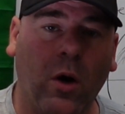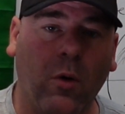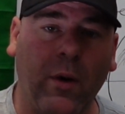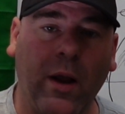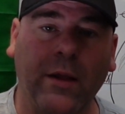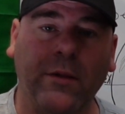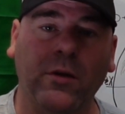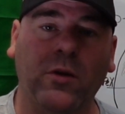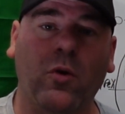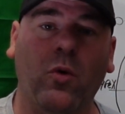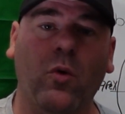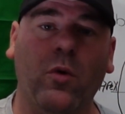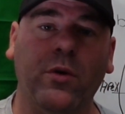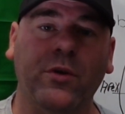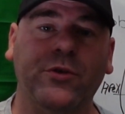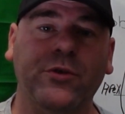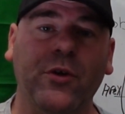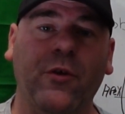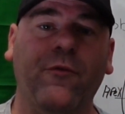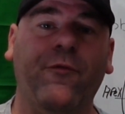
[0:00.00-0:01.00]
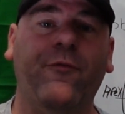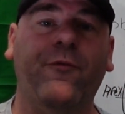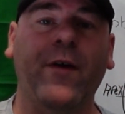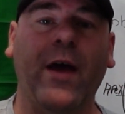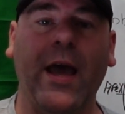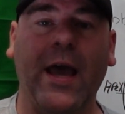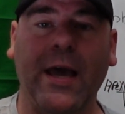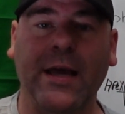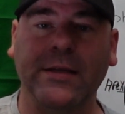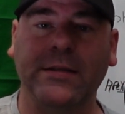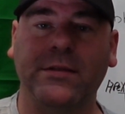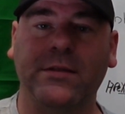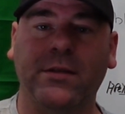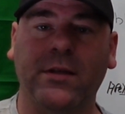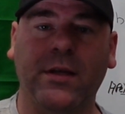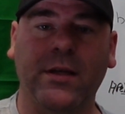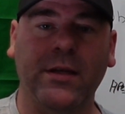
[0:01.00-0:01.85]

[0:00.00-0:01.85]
around the corners so fast,